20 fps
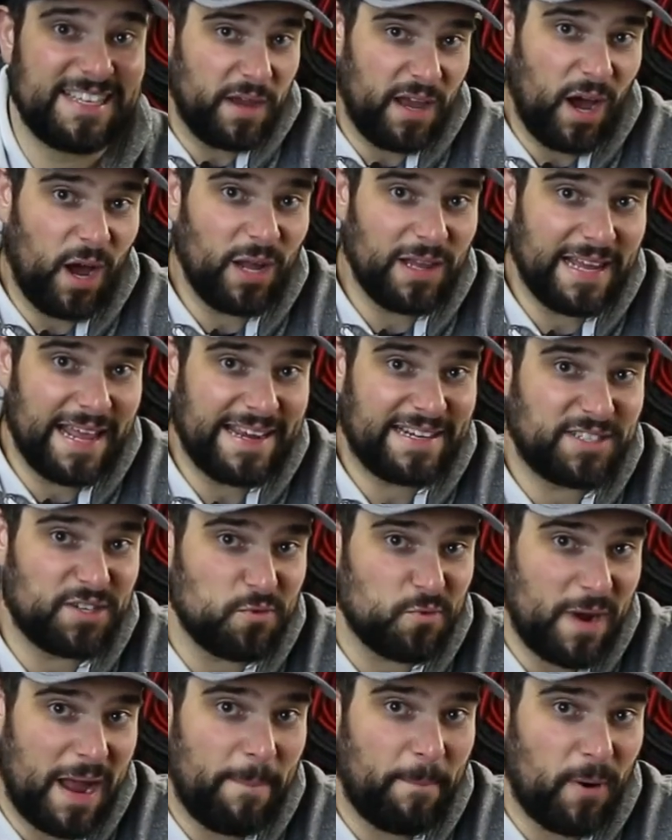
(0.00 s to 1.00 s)
We all like
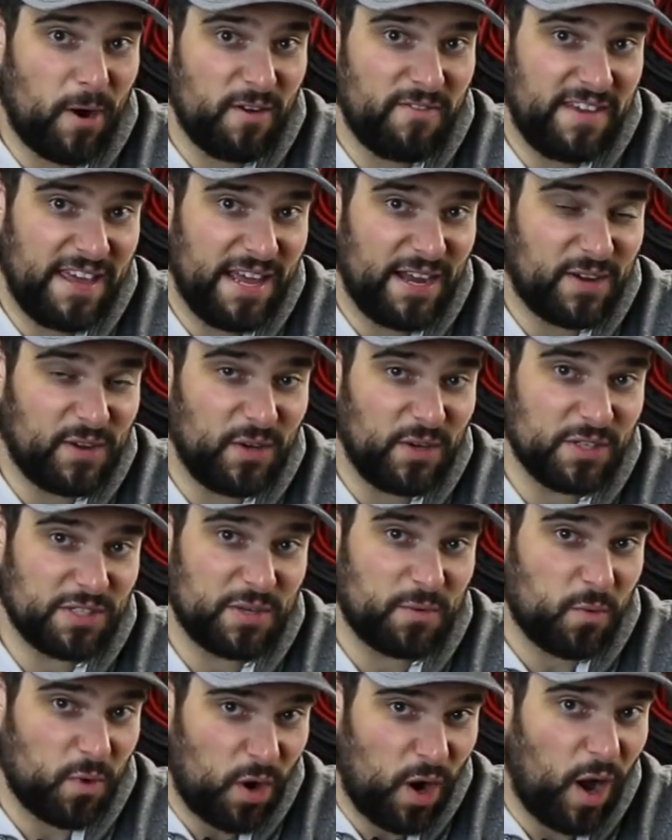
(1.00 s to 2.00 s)
to rep our vehicles
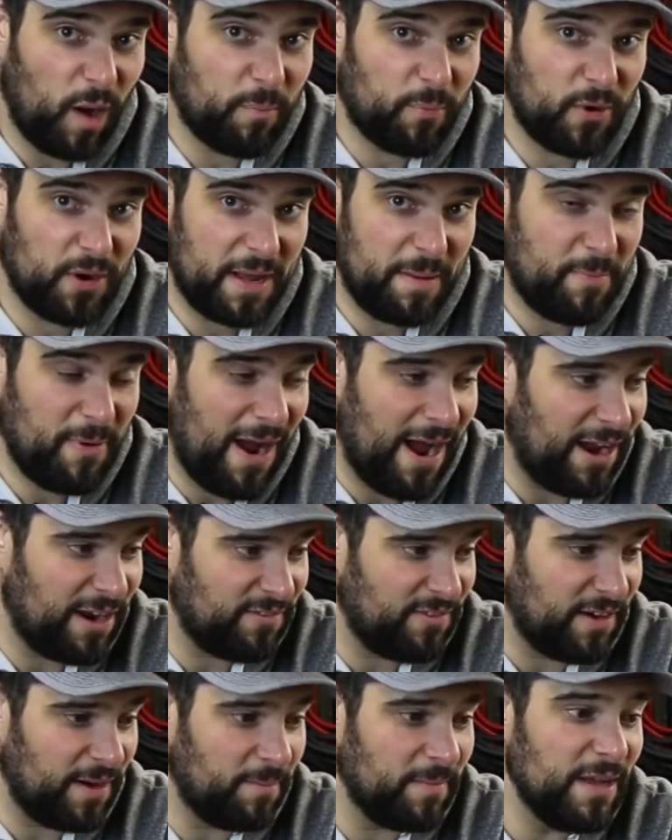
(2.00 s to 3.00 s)
and we're all pretty proud
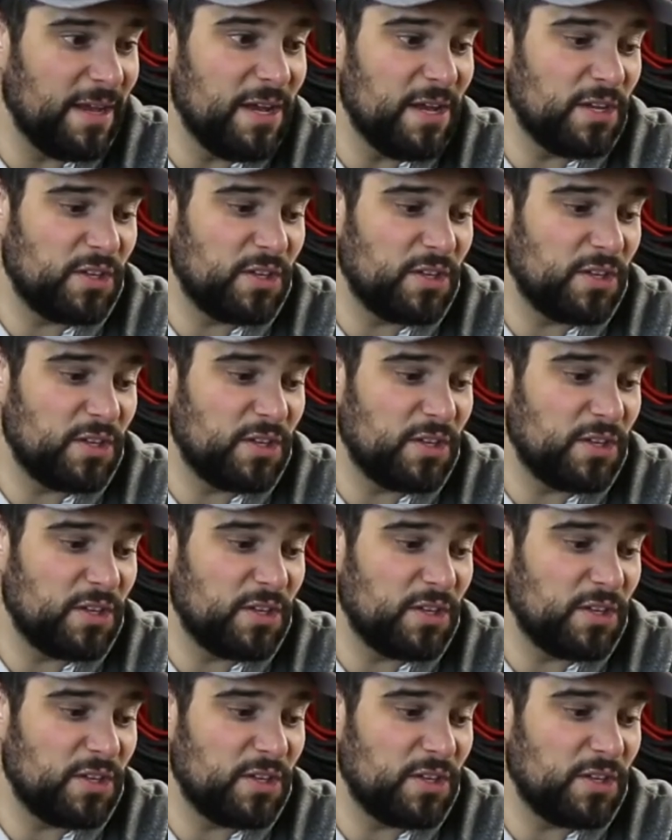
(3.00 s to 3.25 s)
of them.